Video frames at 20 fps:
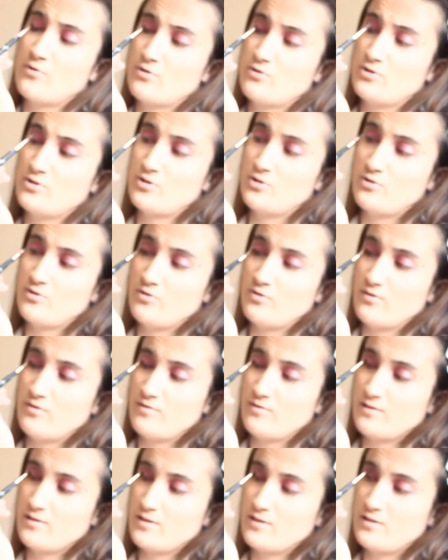too,
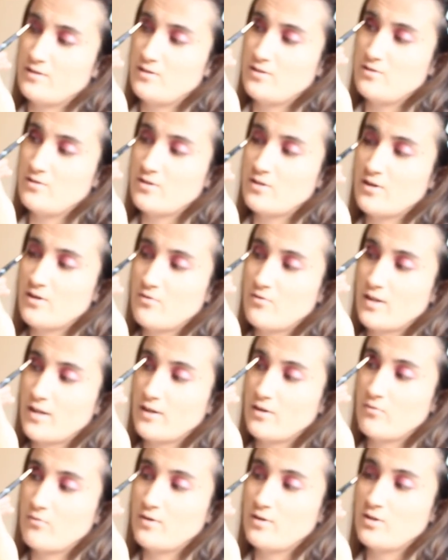because you know, like
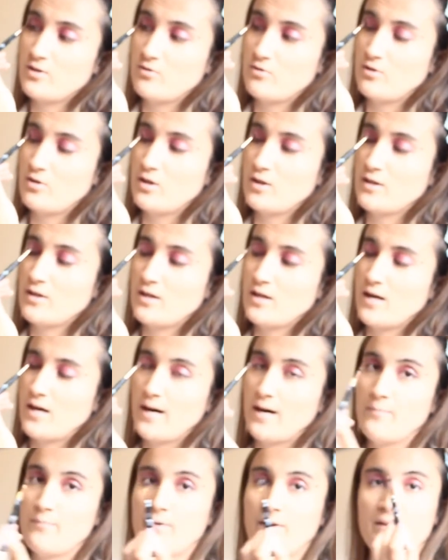when you look
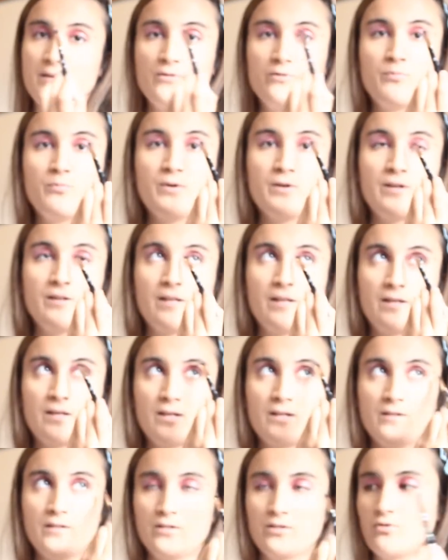up and you put it like
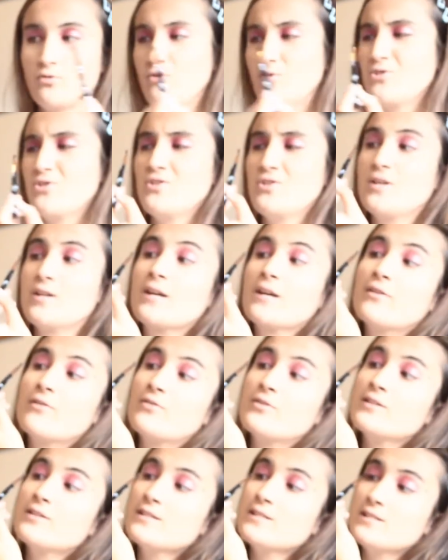in this corner, you can't
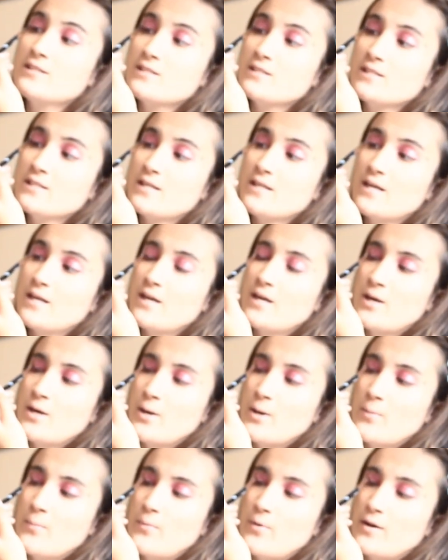really see it,
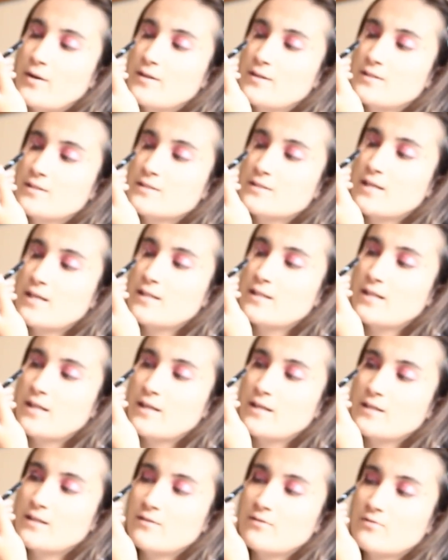but instead
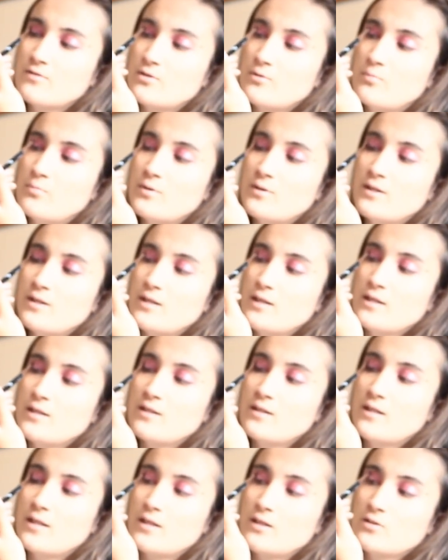like if you put it in
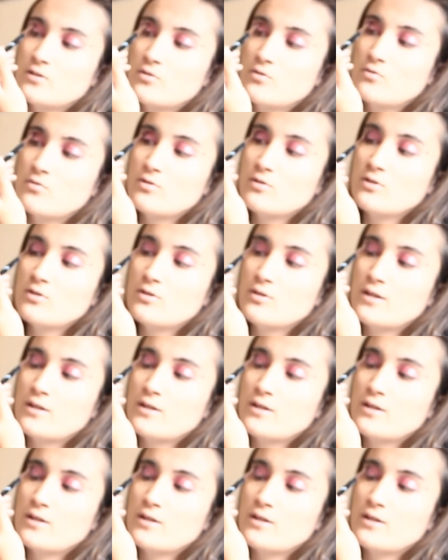this corner, I